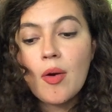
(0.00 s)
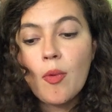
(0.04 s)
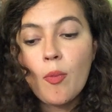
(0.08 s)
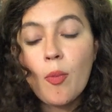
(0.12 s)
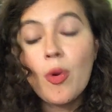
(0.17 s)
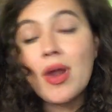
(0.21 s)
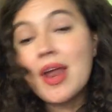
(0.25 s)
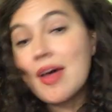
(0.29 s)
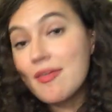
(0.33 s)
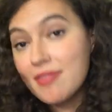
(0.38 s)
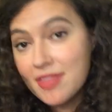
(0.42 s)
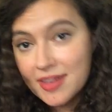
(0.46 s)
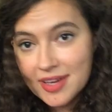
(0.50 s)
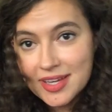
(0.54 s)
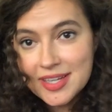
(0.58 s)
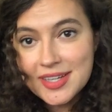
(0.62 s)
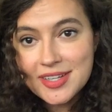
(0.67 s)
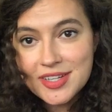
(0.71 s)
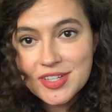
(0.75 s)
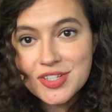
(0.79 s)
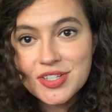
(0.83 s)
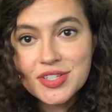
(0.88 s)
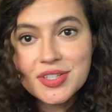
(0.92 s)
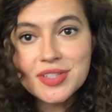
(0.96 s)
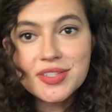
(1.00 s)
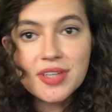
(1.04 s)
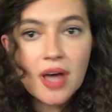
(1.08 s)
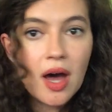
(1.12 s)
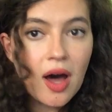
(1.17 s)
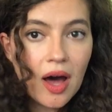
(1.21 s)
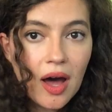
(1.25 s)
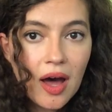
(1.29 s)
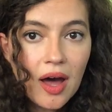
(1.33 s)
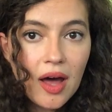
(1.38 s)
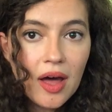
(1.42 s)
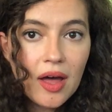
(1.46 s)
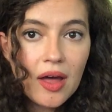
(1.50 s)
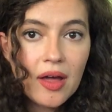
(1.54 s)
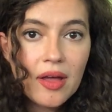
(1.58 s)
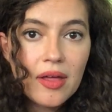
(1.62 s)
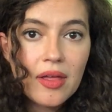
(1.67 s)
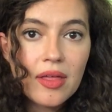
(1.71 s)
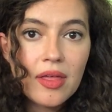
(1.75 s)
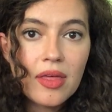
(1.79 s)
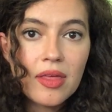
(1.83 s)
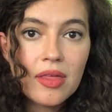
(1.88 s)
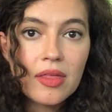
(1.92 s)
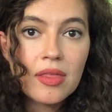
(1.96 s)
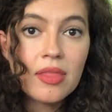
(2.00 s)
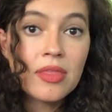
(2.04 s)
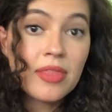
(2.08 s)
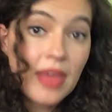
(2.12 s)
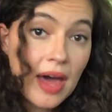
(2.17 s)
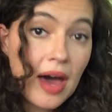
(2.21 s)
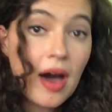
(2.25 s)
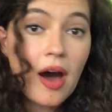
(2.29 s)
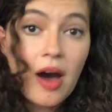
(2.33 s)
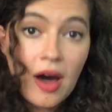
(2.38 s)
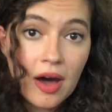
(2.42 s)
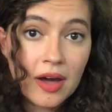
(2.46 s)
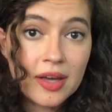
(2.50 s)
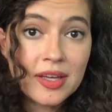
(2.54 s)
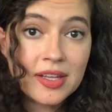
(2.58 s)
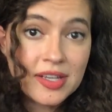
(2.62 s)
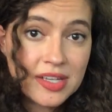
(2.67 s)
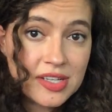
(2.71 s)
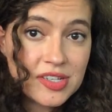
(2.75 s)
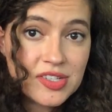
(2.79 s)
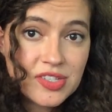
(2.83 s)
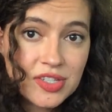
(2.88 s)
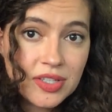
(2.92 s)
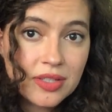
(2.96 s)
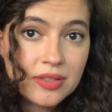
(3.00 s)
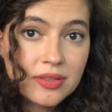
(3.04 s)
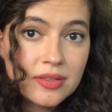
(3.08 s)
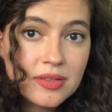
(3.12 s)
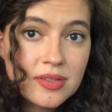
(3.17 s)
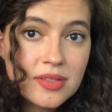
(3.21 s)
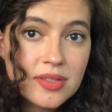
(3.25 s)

Whatever the conditions are, there are conditions.